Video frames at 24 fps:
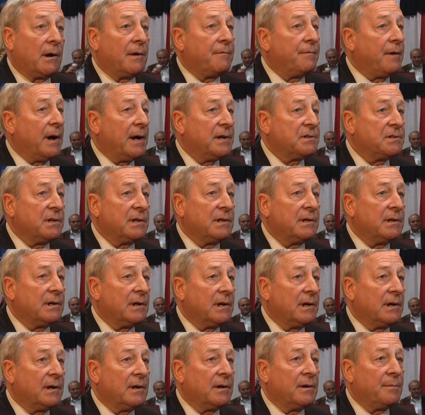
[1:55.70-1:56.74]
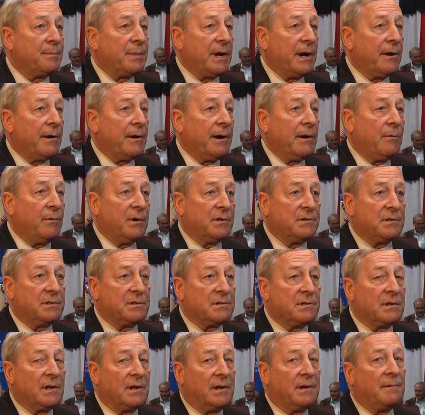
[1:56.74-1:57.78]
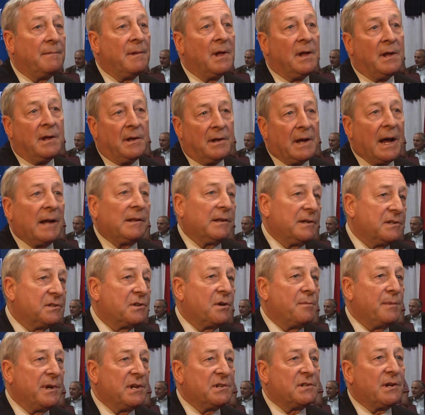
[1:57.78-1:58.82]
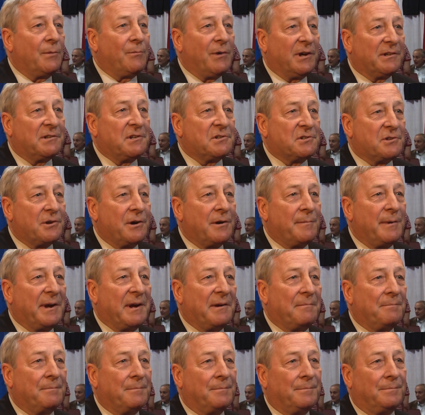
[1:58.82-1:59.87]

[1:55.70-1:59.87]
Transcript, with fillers: are advising Perry, which is, at least to me, somewhat disturbing.